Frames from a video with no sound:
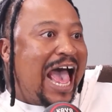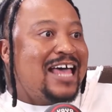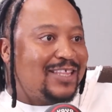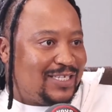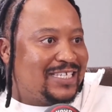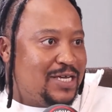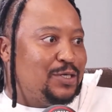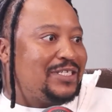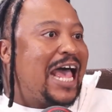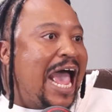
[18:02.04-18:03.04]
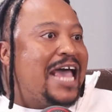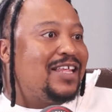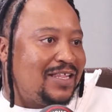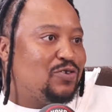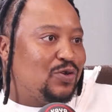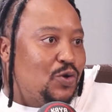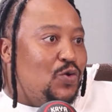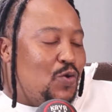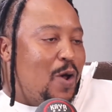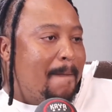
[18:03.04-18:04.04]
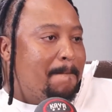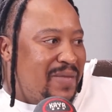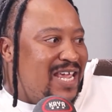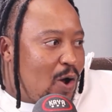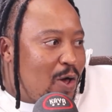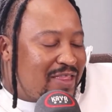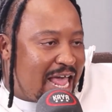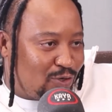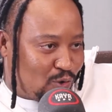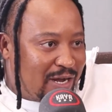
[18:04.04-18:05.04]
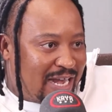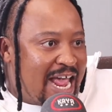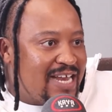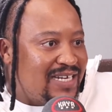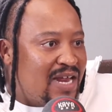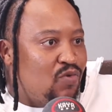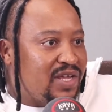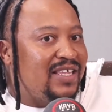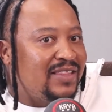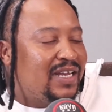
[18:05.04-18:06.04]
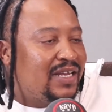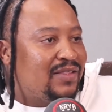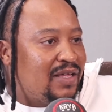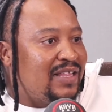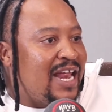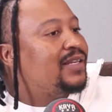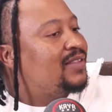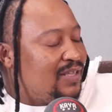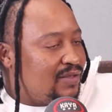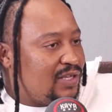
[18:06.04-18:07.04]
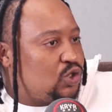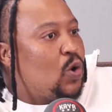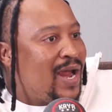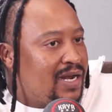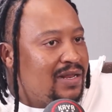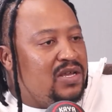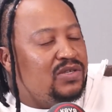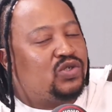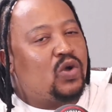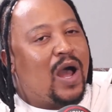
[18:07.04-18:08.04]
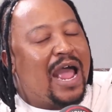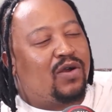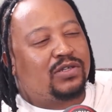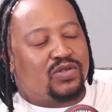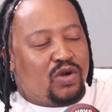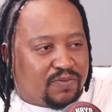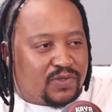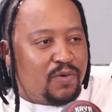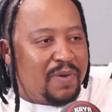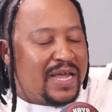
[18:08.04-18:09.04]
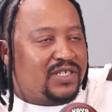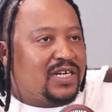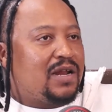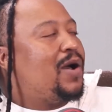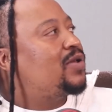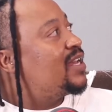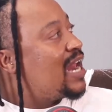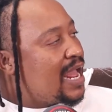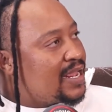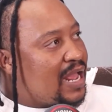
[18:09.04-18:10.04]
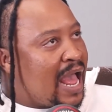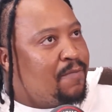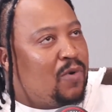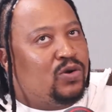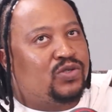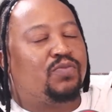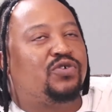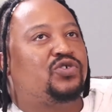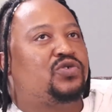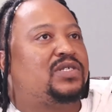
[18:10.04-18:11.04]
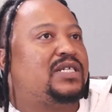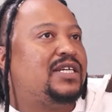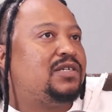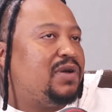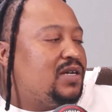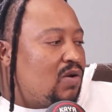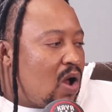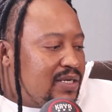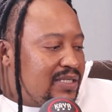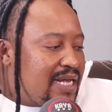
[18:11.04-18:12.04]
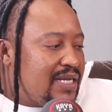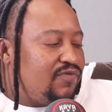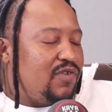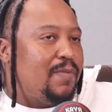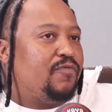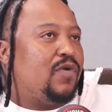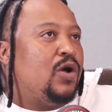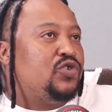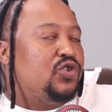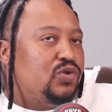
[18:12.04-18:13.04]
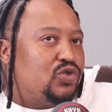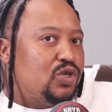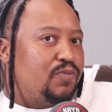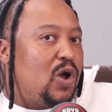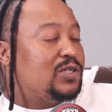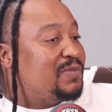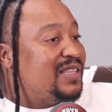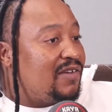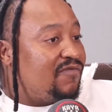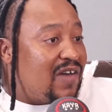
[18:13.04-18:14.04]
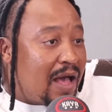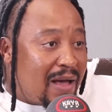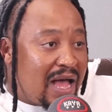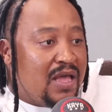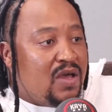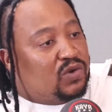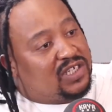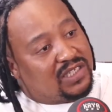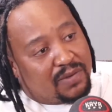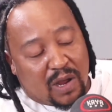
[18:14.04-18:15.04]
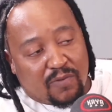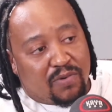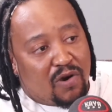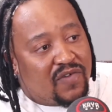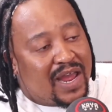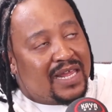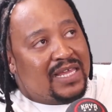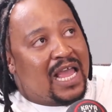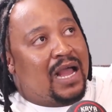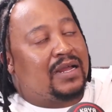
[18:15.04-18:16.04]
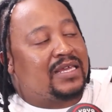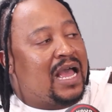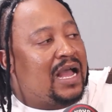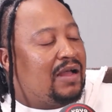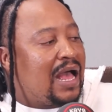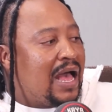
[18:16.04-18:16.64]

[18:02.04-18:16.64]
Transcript: other skills other than you being on the actual land and working the soil. So I got so passionate about that. I'm also producing independent content on YouTube called Meet the Farmer, which is about profiling young